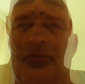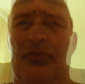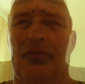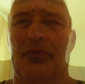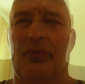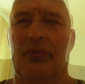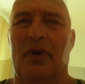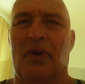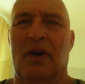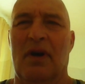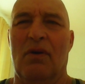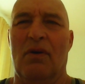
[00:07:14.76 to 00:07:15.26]

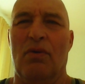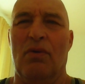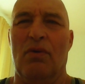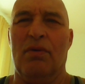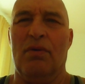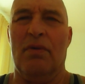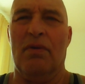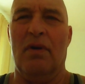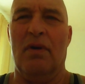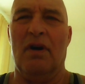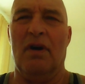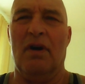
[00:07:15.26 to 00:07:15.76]
So now,
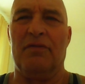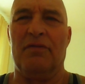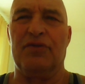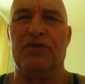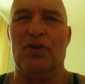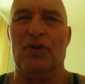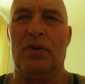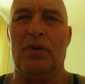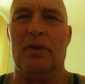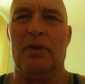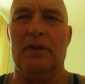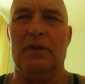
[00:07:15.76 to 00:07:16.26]

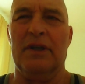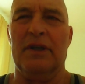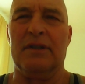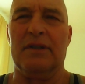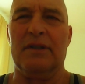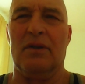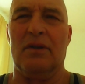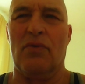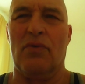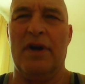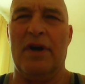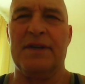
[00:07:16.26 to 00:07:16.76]
after
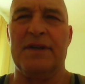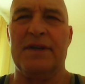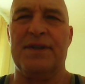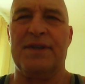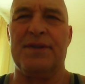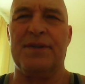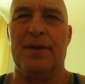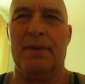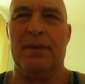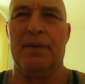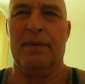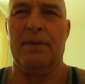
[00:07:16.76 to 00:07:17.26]
little
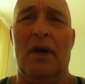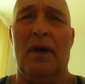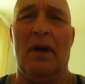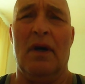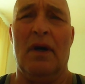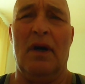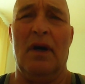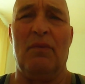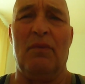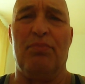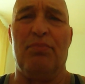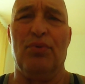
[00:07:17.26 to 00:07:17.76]
rest,
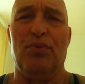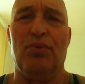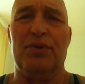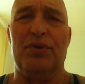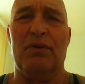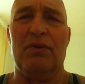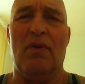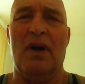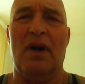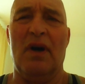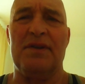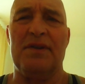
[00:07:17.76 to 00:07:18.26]
I put
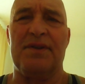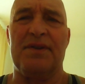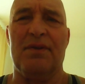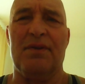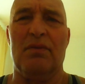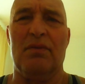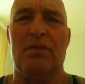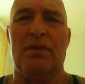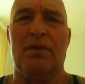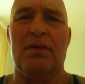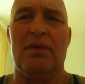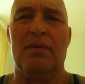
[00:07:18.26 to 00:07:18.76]
device
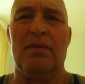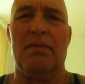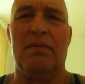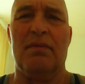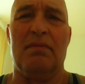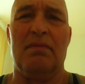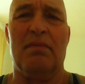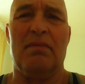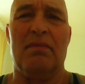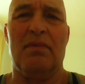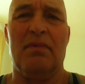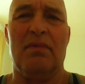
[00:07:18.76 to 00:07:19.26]
on
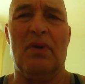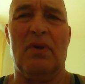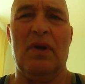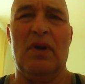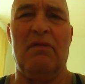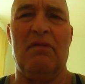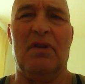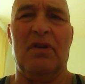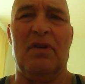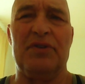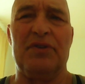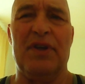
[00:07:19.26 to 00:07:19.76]

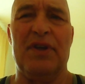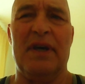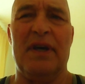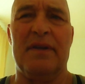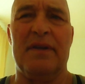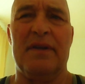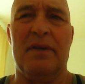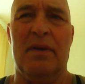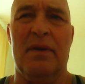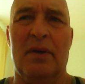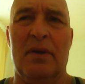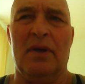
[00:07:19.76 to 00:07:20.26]
level
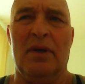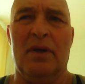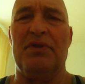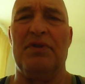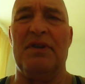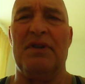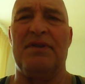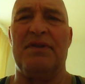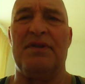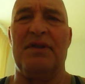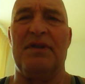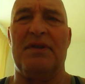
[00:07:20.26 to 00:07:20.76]
10.
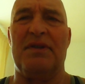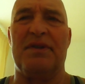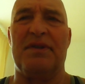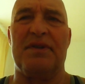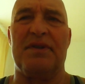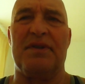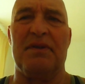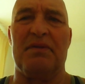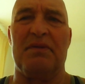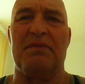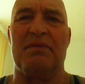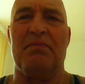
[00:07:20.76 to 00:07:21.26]
This
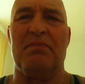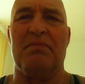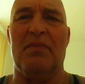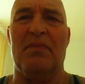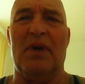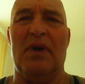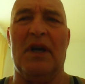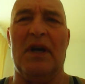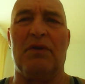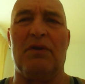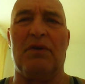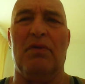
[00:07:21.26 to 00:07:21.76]
is
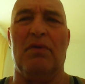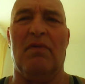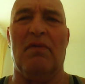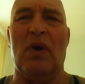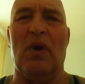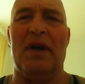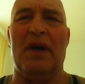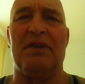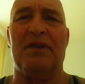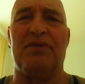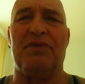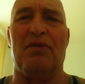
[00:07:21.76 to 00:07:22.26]

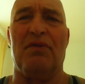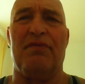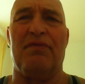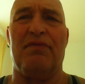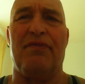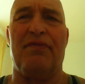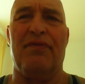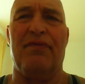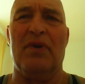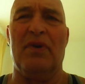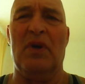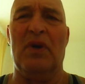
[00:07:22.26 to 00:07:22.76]
equivalent
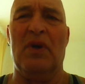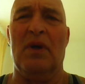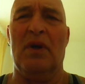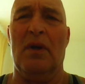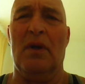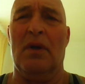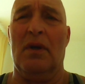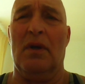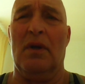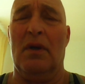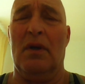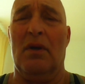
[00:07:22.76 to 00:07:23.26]
of,
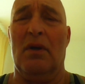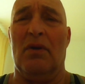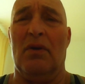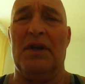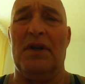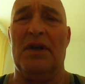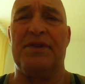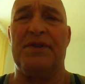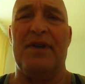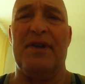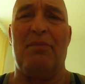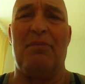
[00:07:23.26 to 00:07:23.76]

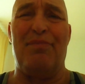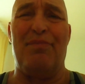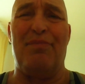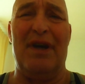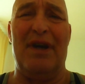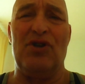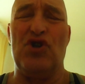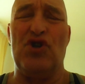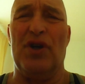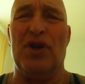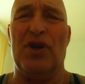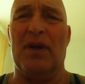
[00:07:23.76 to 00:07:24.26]
let's say,
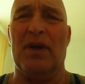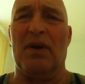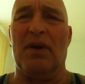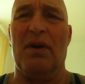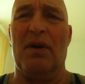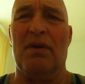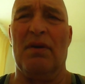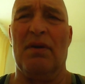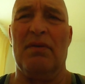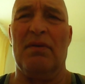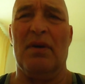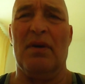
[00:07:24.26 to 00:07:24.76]
benching
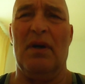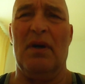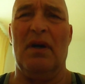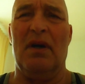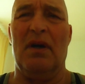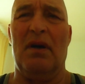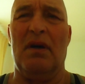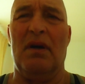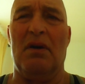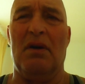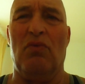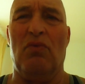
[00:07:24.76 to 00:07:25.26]

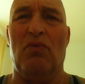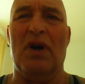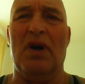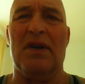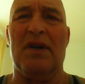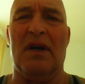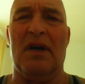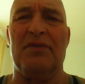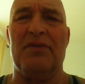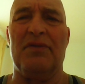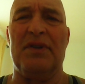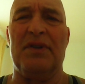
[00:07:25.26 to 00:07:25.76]

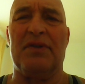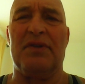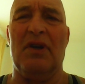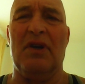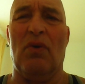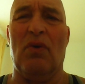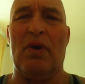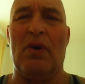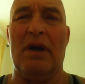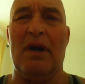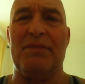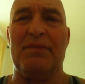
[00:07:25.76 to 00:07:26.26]
100
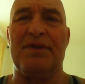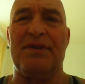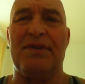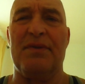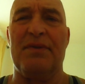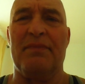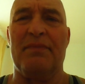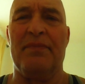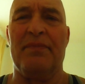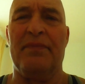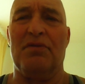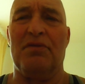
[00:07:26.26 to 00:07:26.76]

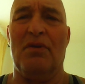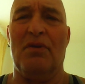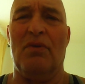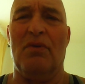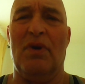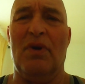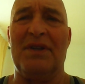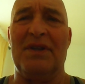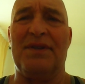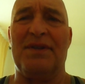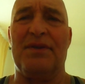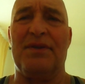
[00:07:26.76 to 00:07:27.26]
kilograms.
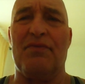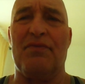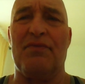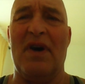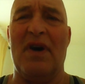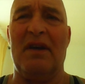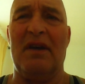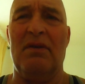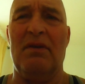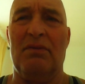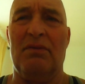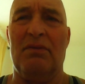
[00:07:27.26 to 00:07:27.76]
So let's
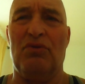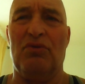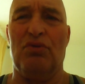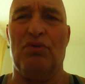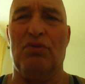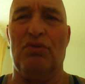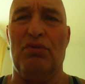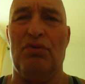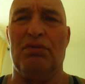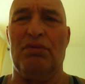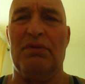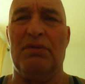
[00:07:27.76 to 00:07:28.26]
try to
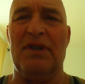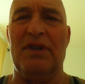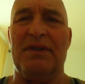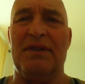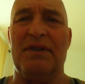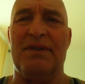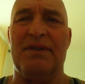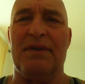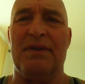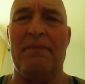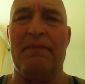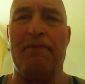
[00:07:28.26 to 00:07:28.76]
do
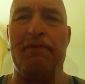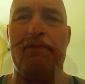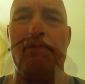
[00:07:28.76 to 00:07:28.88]
this.